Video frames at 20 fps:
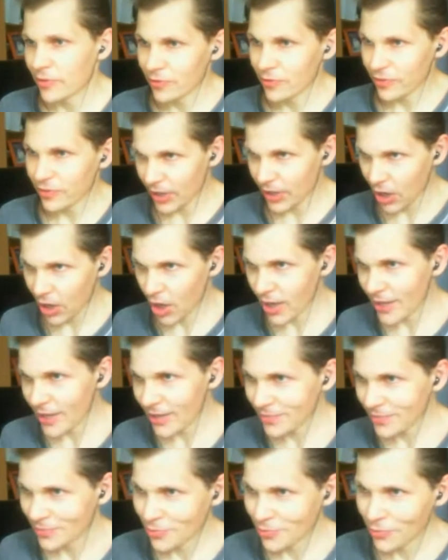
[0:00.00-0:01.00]
This is the
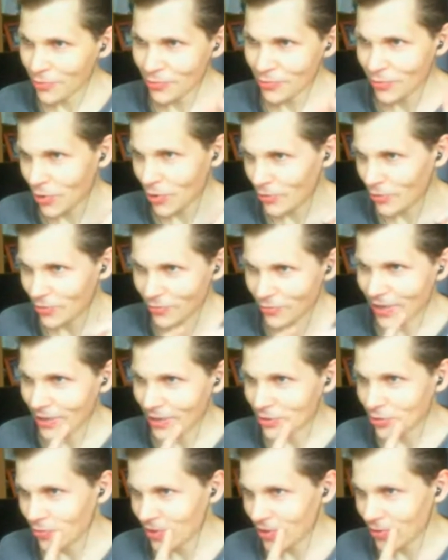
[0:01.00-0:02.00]
guy who goes
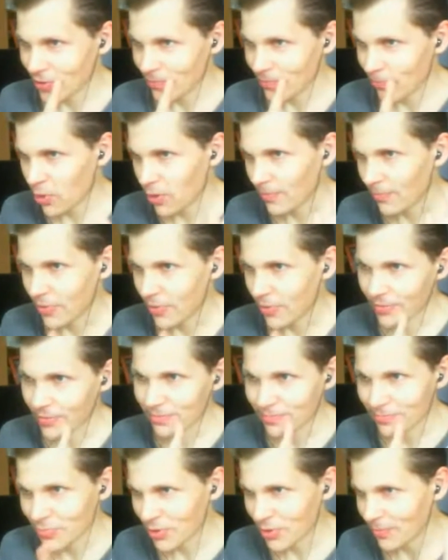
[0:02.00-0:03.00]
around doing his pop,
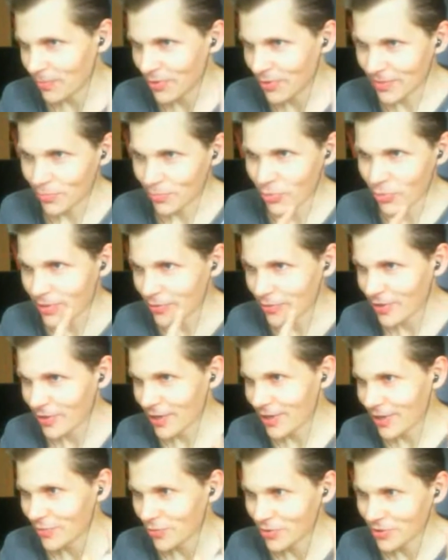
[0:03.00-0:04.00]
pop, pop, pop with his
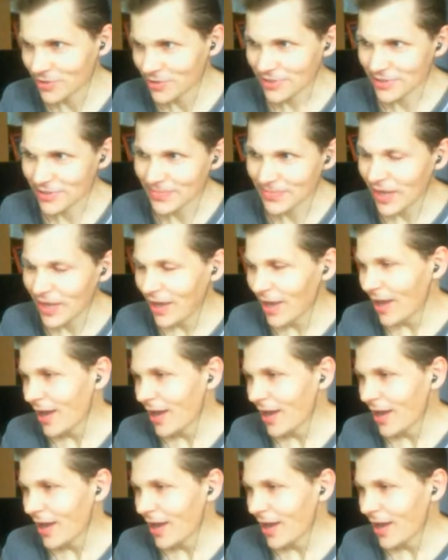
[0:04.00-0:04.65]
gun all the time.